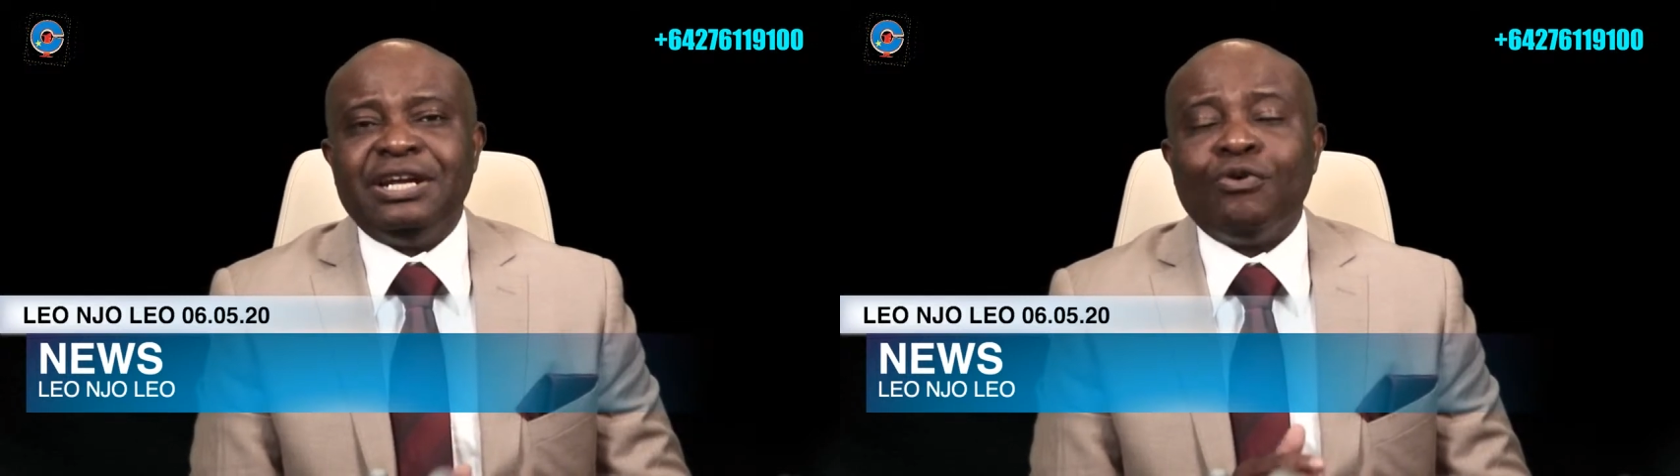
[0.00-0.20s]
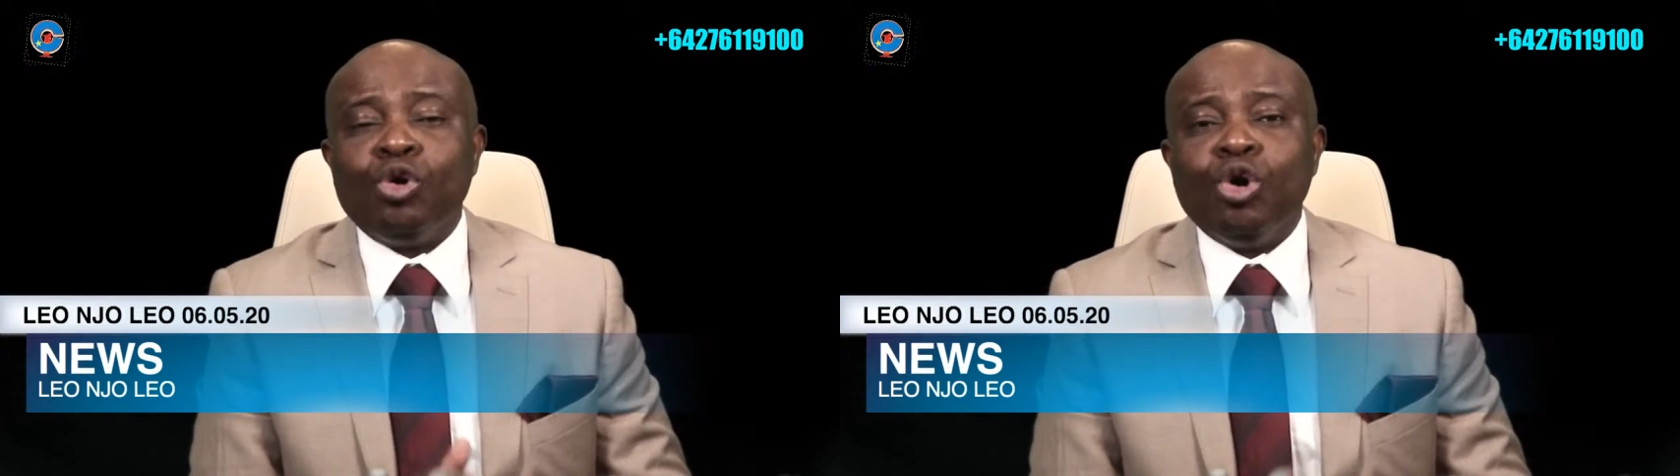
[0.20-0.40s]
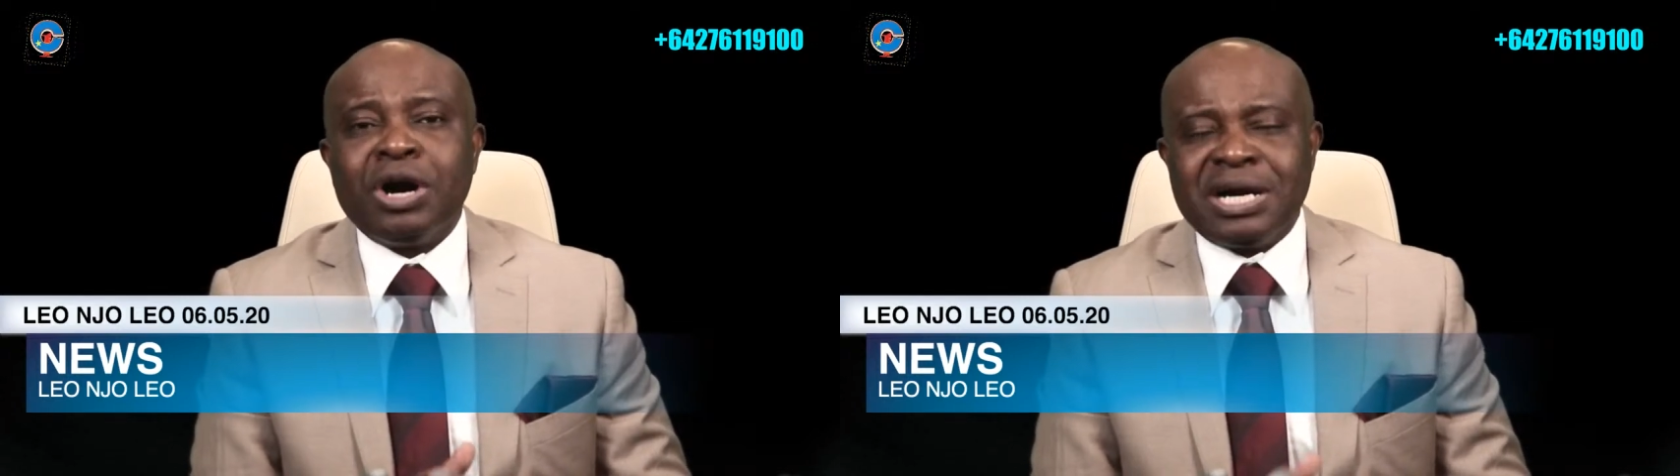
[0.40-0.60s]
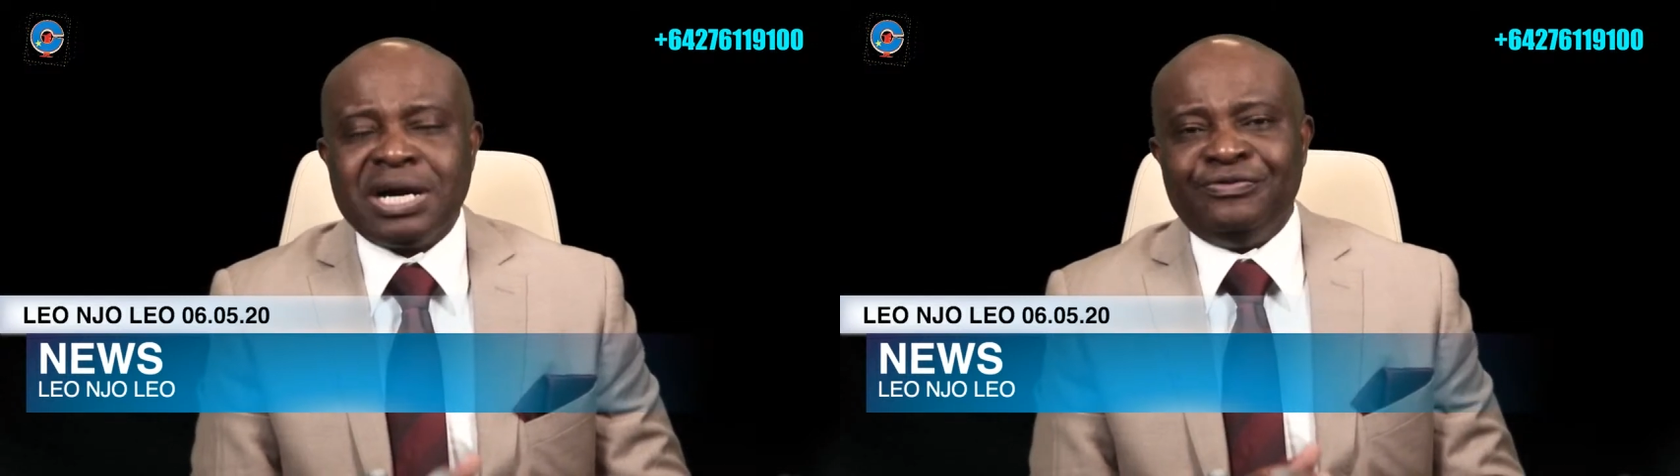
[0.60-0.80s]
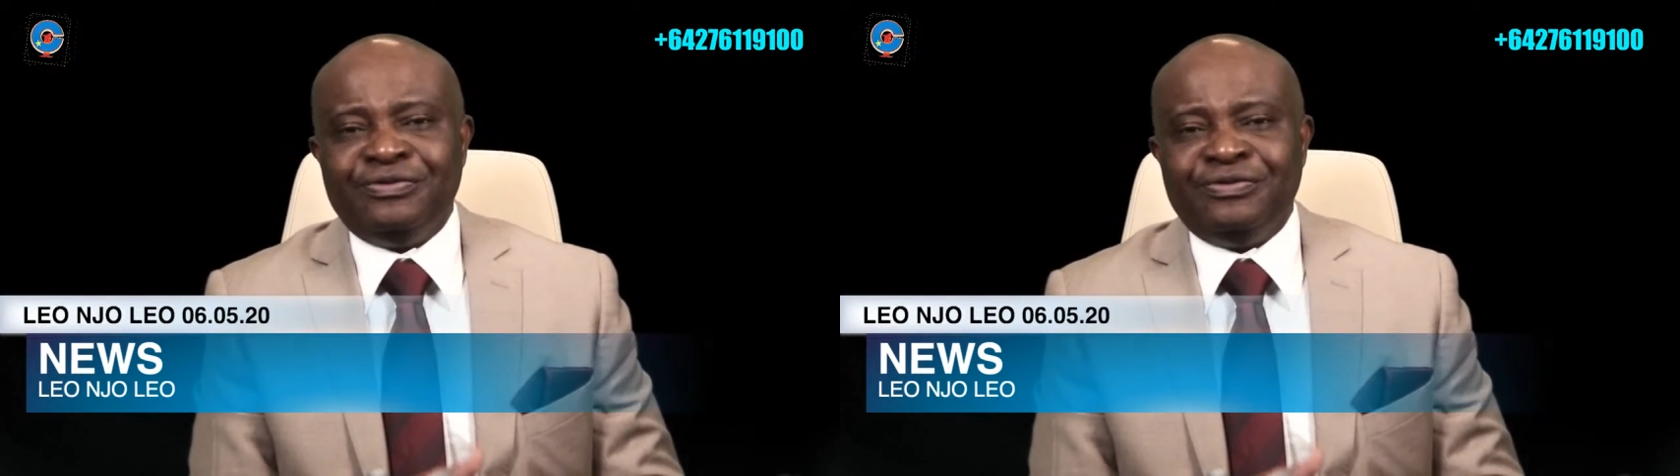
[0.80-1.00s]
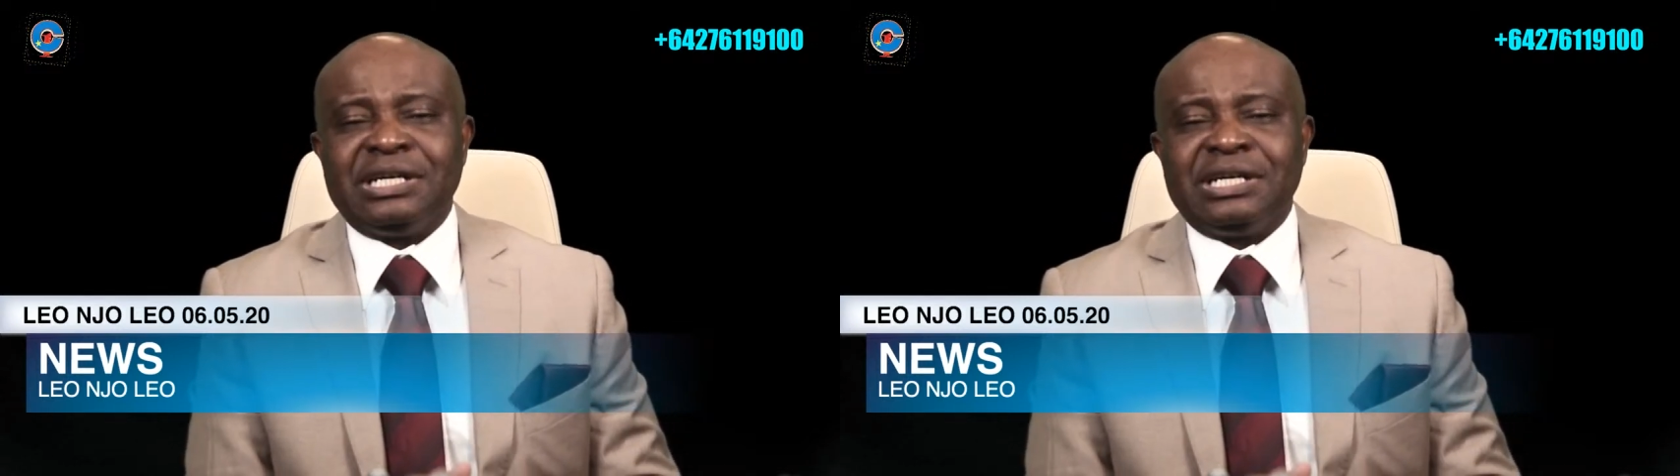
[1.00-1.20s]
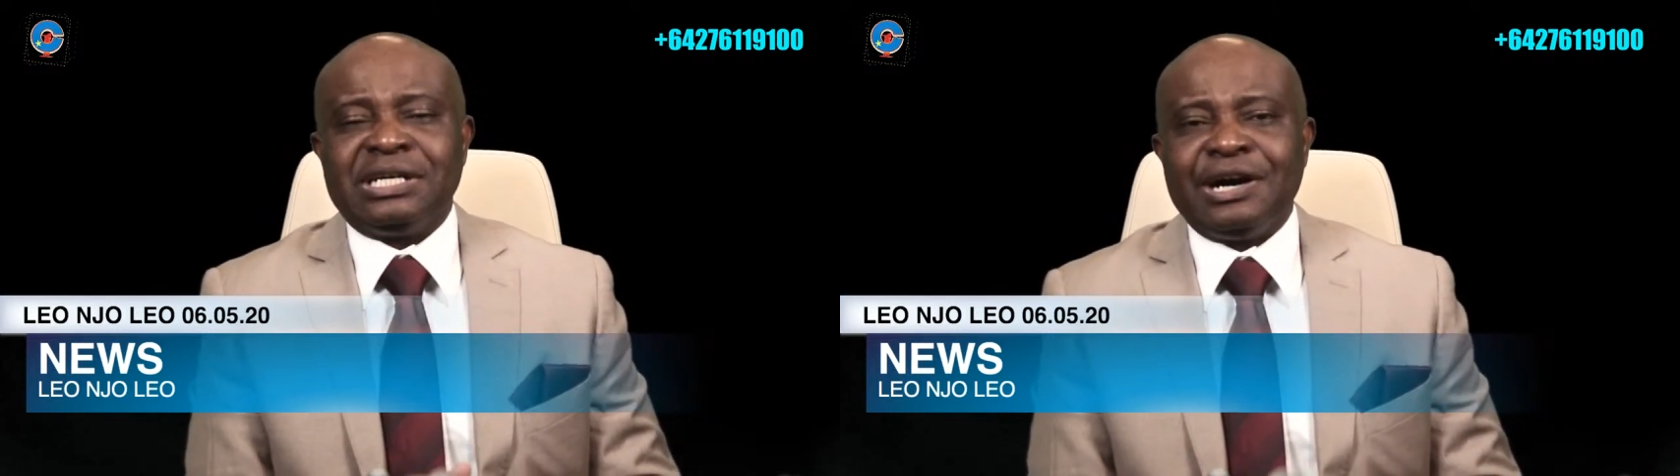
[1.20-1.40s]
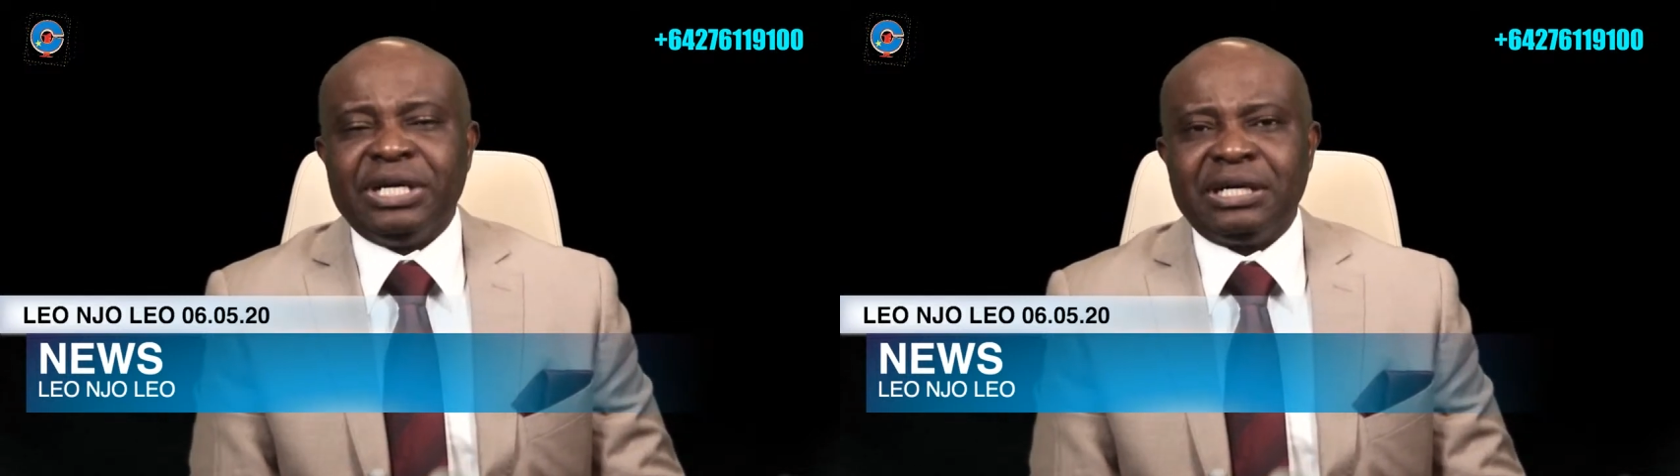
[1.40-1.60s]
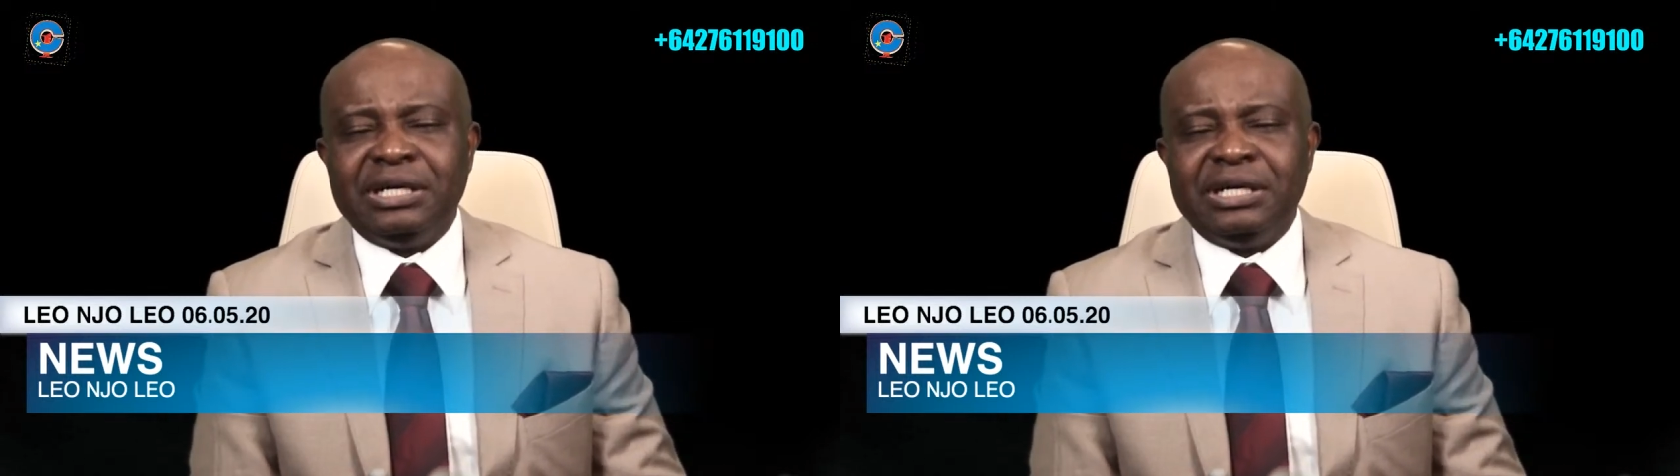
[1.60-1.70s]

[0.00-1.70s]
for longer than Vitaly Camara.